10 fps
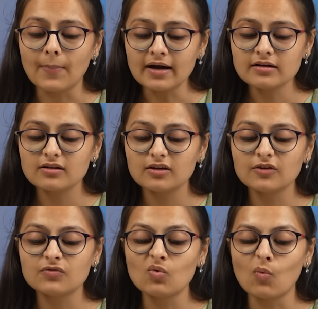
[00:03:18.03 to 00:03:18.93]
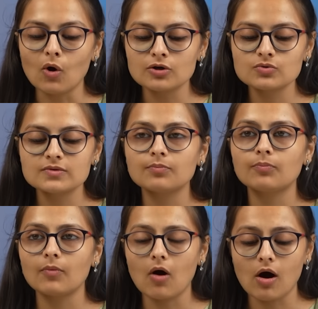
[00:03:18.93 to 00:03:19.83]
But if you want to
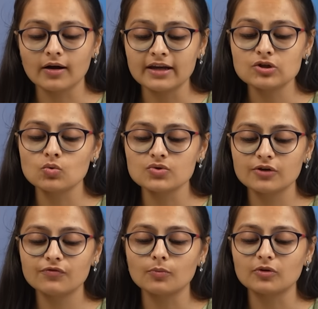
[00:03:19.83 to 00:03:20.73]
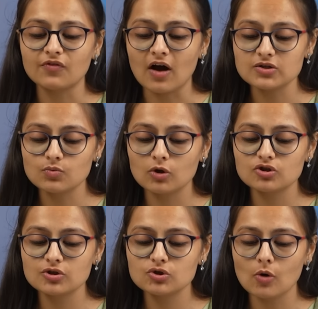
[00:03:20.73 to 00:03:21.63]
again choose it from the fast watch
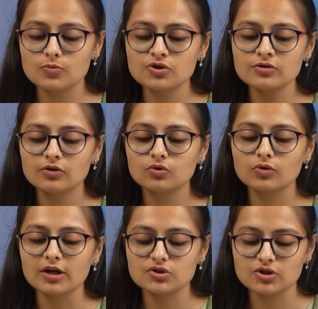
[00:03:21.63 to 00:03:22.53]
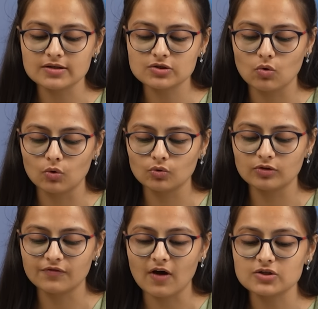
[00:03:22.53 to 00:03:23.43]
list option you can just go to
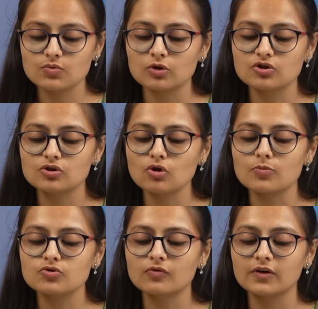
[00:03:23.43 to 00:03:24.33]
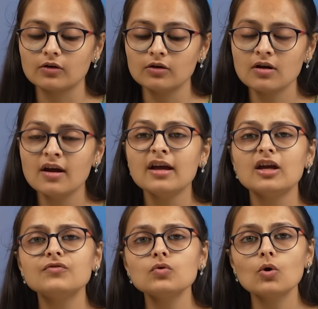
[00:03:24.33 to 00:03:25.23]
the fast watch list option over here
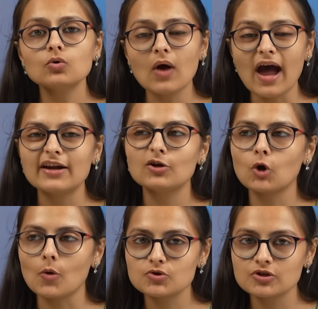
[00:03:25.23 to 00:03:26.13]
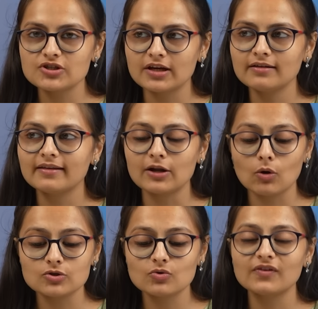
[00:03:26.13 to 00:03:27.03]
if you want to add your option chain then
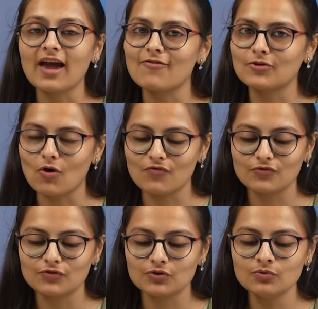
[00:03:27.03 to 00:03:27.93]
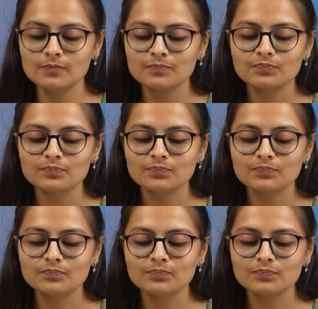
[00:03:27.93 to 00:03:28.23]
also we have an offer for you